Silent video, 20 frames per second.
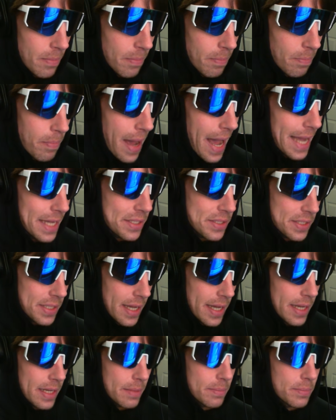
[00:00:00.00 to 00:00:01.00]

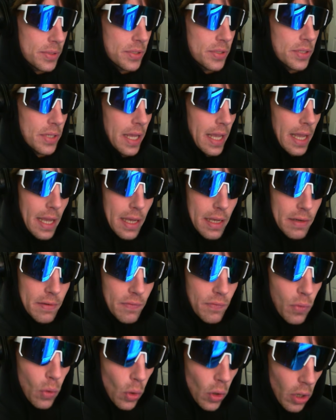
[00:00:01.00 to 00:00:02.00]
Biceps
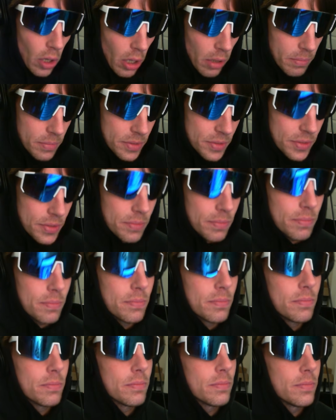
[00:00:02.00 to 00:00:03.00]
and forearms.
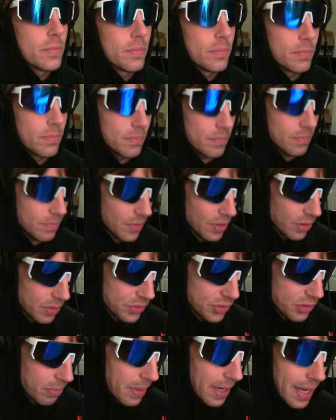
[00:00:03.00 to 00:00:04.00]

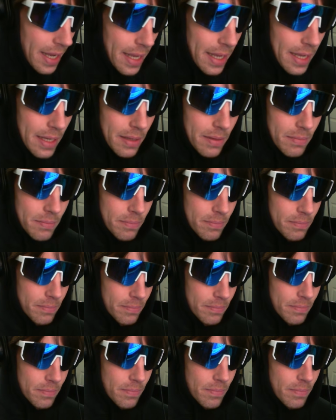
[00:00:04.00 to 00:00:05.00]
Those are
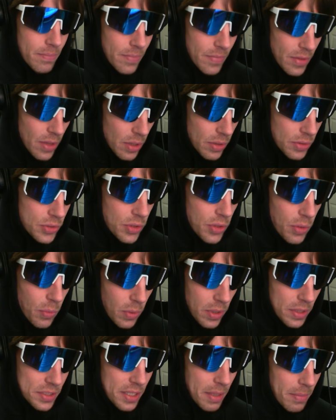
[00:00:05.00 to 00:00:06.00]
the
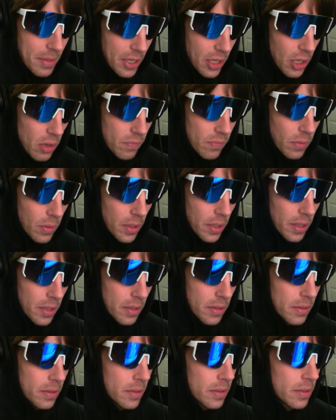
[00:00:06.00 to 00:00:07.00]
ones I'm gonna go for.
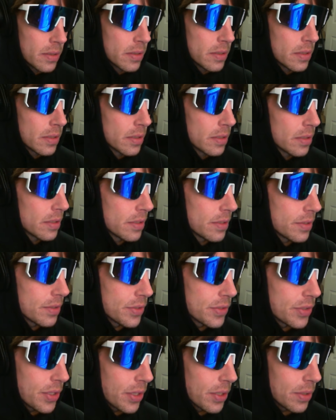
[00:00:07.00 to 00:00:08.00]

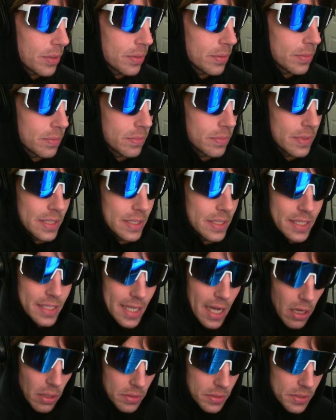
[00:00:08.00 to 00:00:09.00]
So
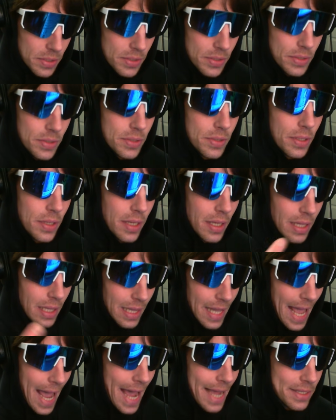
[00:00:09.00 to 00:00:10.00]
delts,
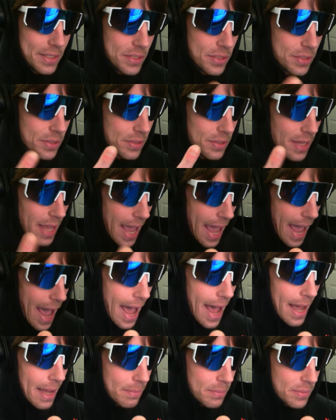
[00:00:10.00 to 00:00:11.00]
lats,
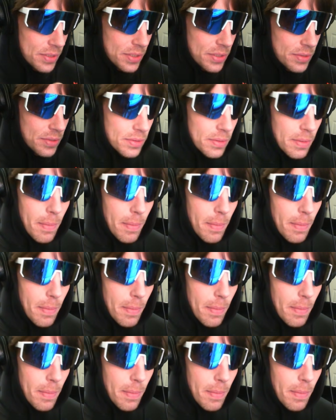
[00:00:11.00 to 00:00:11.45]
abs,